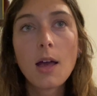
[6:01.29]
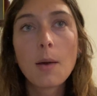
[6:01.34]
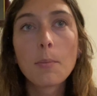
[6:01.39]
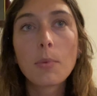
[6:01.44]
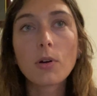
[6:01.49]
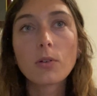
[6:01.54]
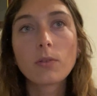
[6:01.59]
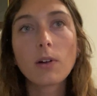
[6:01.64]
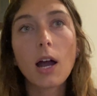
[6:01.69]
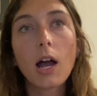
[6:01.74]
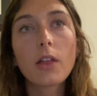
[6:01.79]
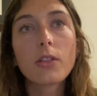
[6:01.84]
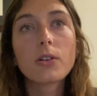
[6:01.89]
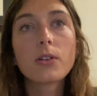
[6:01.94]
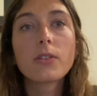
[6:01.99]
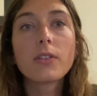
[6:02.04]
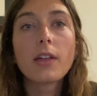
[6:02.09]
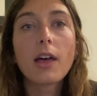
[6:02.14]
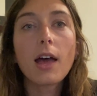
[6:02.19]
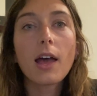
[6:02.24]
but
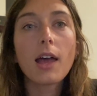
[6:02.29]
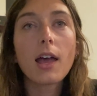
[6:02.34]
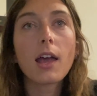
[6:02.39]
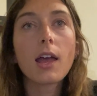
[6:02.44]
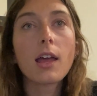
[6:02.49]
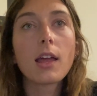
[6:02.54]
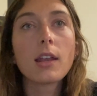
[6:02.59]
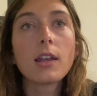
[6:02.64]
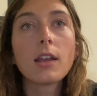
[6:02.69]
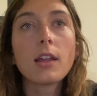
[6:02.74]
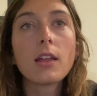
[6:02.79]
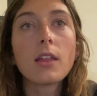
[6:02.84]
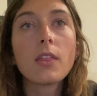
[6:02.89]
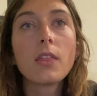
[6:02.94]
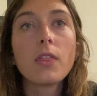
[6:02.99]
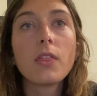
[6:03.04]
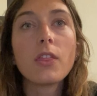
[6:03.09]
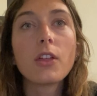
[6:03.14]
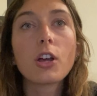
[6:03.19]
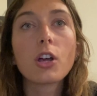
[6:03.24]
rather than
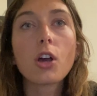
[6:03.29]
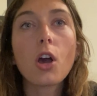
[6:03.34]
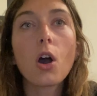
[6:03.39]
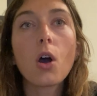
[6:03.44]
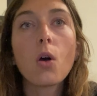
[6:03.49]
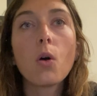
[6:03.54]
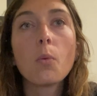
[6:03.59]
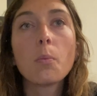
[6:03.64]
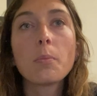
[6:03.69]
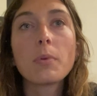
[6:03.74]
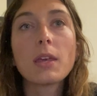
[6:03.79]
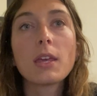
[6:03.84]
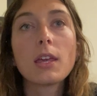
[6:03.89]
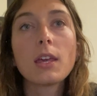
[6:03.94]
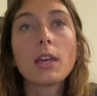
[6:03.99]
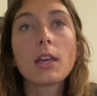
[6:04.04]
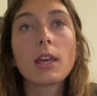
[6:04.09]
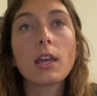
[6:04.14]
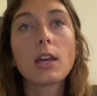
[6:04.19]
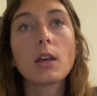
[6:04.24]
the coat
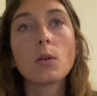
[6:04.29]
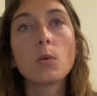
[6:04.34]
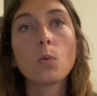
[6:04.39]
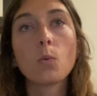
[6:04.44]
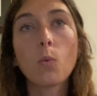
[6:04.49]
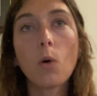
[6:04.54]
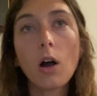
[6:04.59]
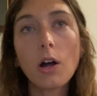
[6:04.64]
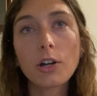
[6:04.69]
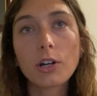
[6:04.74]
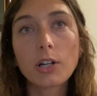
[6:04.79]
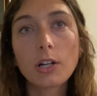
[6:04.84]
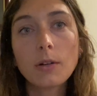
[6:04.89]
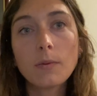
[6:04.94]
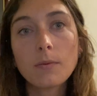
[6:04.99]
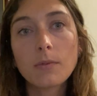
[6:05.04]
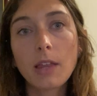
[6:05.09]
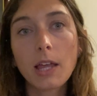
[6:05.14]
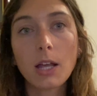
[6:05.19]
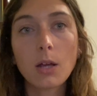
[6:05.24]
being in
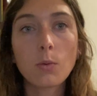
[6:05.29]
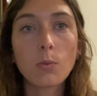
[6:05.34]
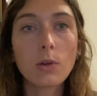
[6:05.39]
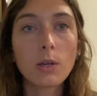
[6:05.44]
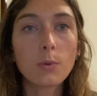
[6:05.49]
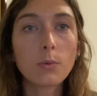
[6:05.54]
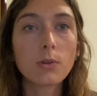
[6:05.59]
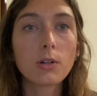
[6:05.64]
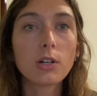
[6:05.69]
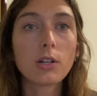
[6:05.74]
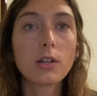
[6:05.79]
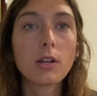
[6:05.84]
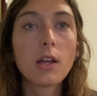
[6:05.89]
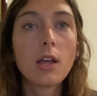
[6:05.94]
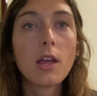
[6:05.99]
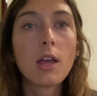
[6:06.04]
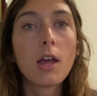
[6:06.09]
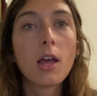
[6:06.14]
water, like we would